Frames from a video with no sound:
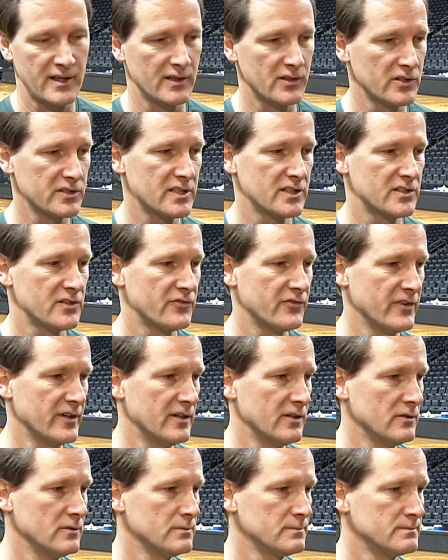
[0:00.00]
They looked at the
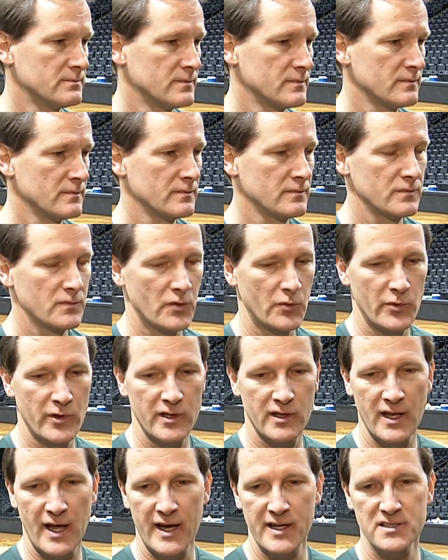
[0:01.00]
film,
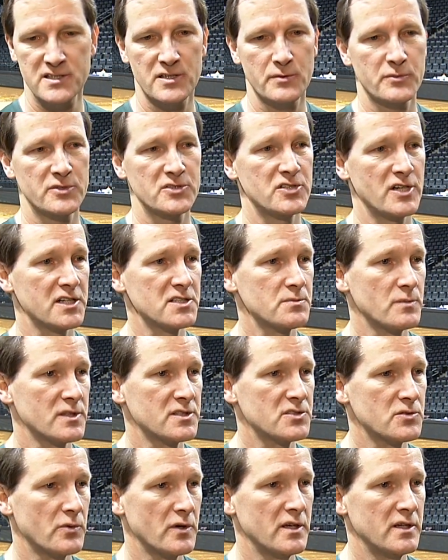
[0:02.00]
realized some
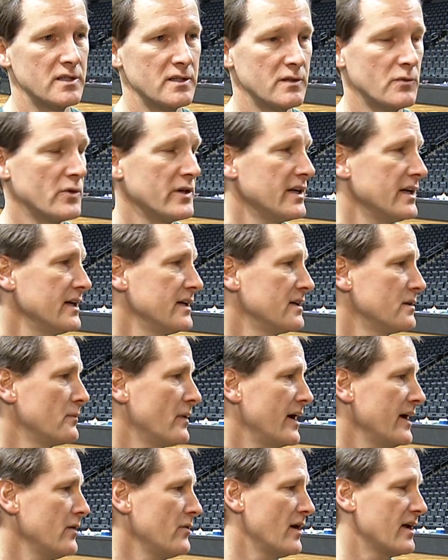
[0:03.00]
adjustments we needed
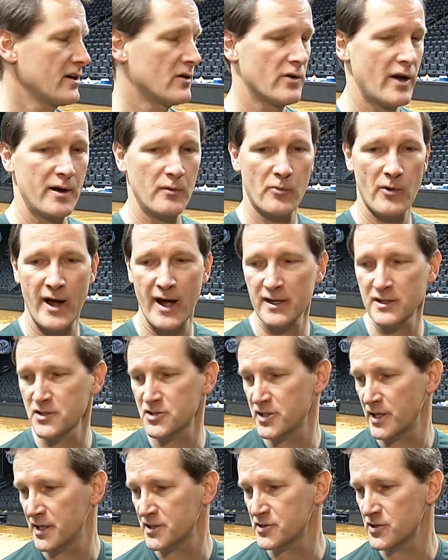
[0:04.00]
to make. We had a great
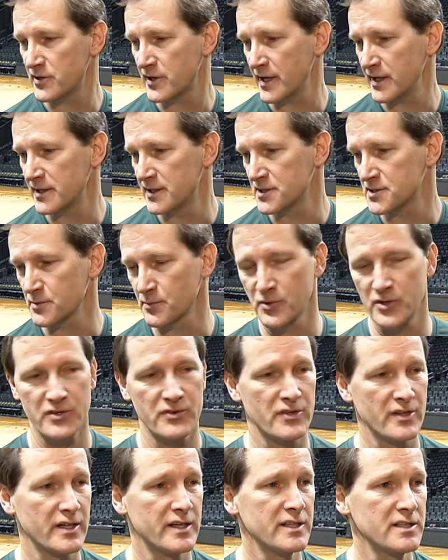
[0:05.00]
practice yesterday, did some
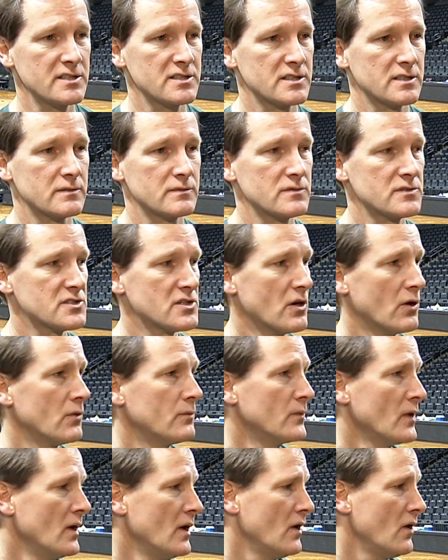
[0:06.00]
good things, and
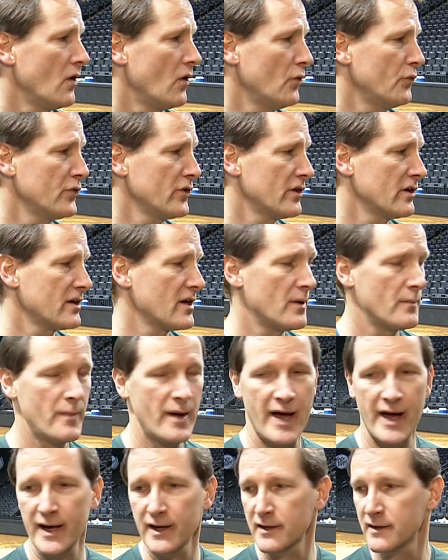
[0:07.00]
so hopefully they'll come
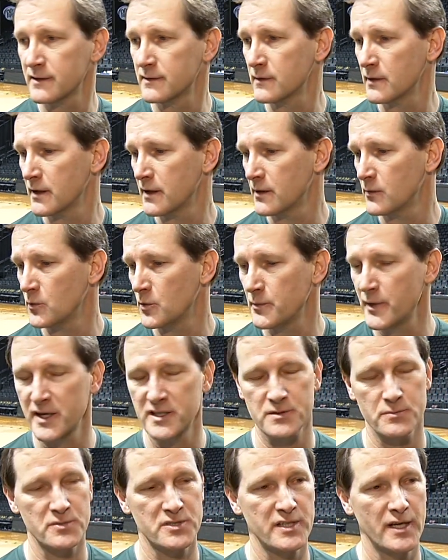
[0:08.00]
back and we'll
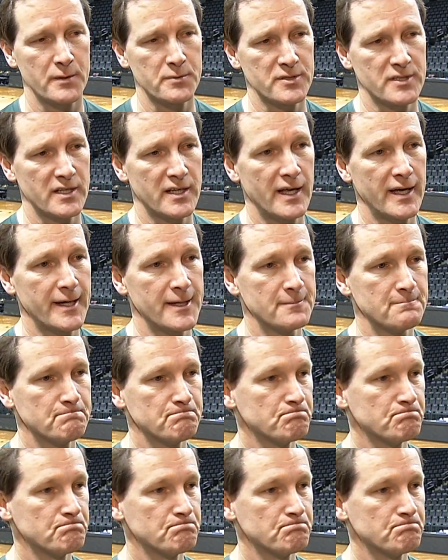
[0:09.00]
make some steps today.